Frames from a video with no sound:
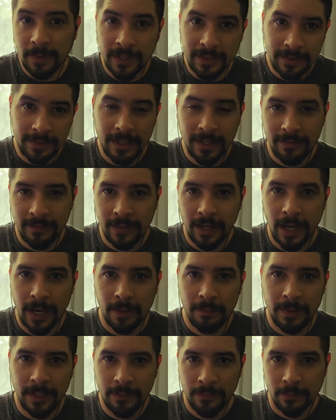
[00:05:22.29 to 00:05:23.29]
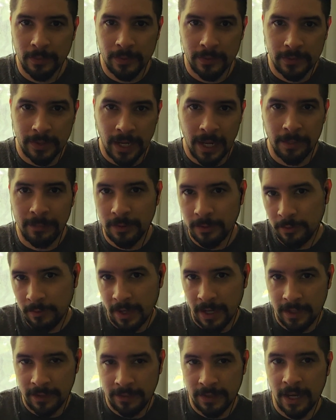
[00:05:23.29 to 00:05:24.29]
but at the same time need time to
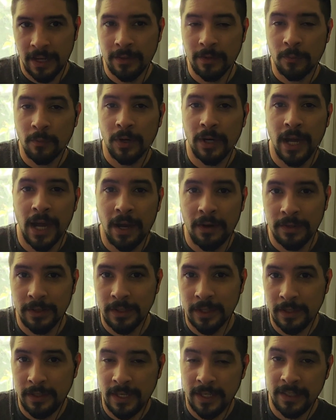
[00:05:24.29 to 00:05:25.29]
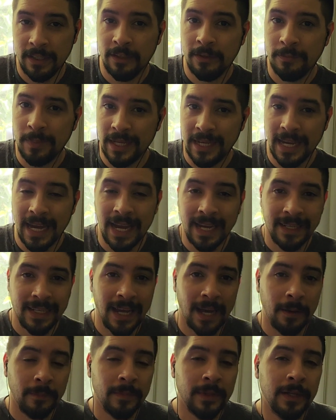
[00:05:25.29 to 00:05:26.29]
strategize on how he's going to take this big guy
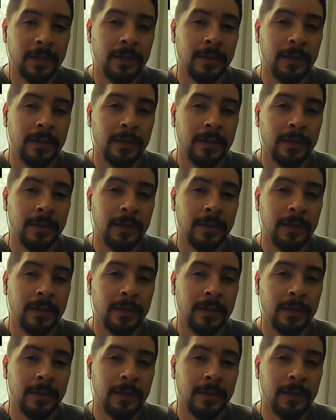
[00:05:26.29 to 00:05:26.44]
down.